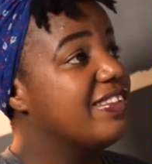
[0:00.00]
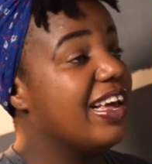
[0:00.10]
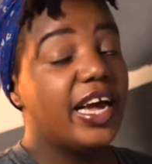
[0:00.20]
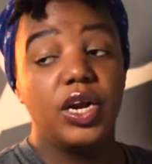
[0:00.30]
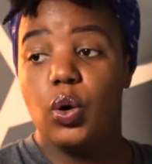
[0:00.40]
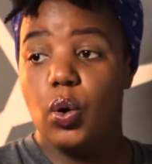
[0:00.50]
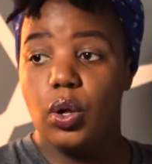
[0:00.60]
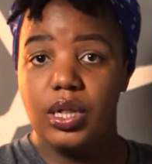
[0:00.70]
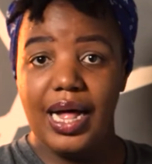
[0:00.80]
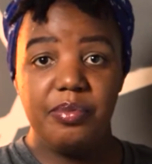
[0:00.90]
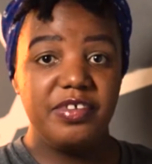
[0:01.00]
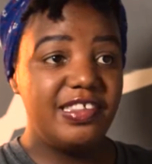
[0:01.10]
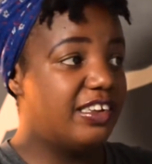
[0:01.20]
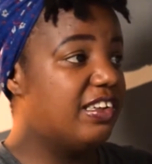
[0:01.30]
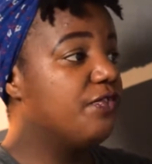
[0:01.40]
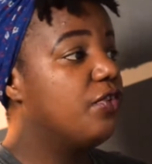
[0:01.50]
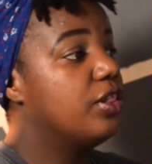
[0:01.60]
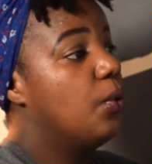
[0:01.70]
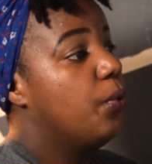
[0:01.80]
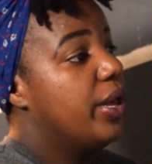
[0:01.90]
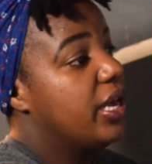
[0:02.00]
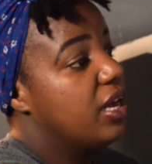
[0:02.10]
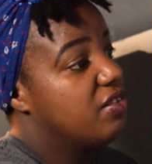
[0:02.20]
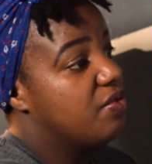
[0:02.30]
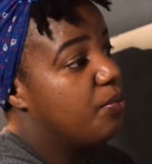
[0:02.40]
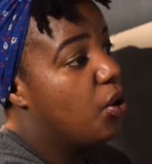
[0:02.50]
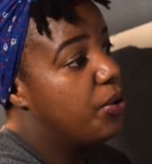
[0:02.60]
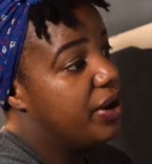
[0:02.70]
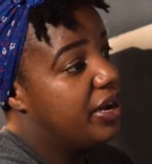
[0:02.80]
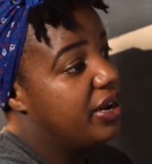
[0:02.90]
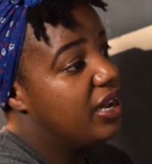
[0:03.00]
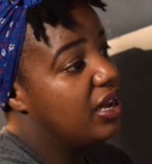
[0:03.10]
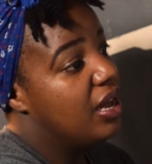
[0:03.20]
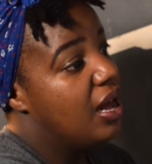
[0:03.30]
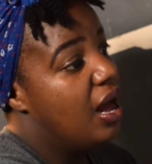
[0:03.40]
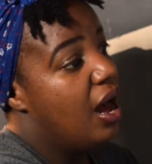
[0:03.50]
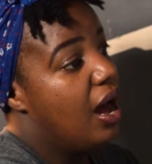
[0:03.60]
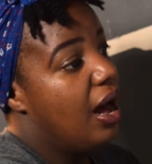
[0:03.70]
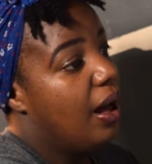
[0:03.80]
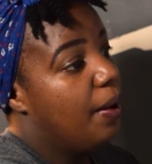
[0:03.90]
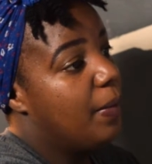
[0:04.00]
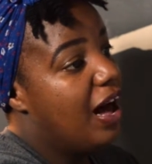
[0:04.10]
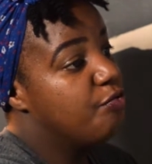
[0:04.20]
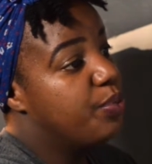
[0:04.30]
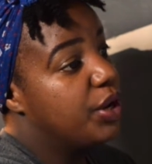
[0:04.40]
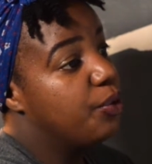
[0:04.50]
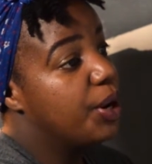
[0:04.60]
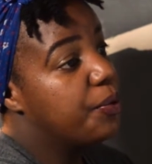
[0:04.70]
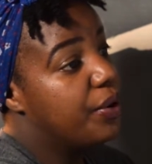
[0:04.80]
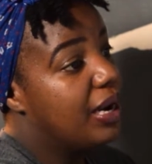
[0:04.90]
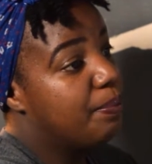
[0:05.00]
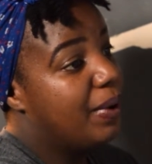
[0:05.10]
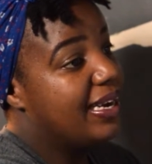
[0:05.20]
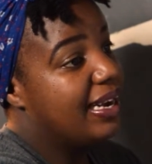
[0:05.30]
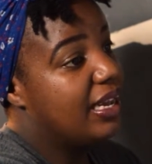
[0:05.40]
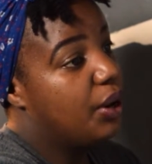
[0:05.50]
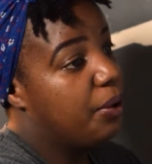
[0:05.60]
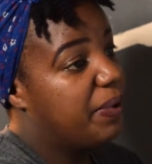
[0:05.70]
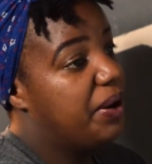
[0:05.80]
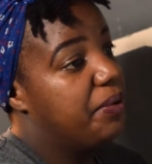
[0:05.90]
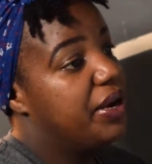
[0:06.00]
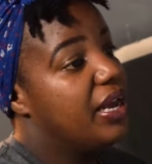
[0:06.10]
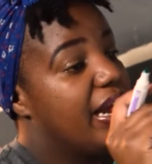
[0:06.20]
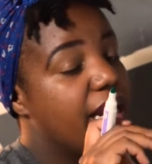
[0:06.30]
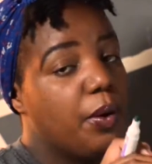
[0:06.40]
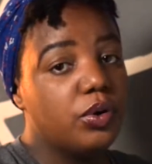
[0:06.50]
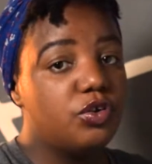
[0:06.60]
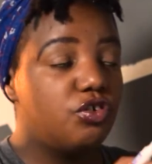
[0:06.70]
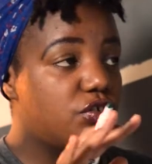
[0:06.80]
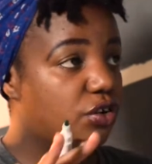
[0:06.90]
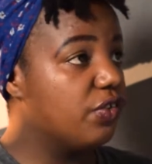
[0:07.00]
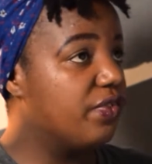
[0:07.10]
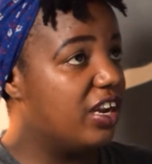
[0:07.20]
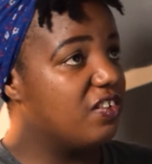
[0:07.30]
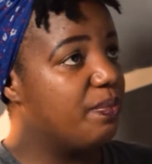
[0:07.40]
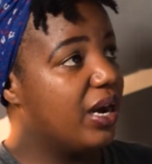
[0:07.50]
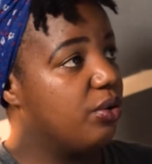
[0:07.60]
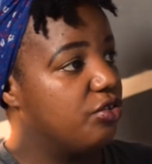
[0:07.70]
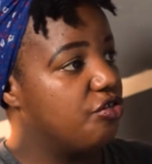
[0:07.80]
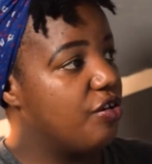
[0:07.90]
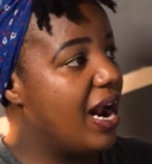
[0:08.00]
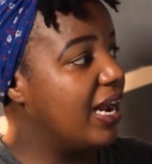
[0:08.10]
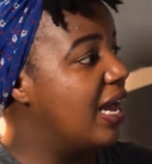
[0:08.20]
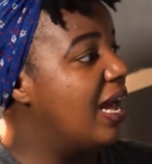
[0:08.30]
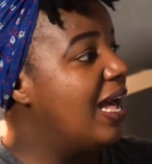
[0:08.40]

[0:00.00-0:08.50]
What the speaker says: second goal I'm setting for the week is more reading. I've been doing really badly on my reading, and I want to sort of get back on track,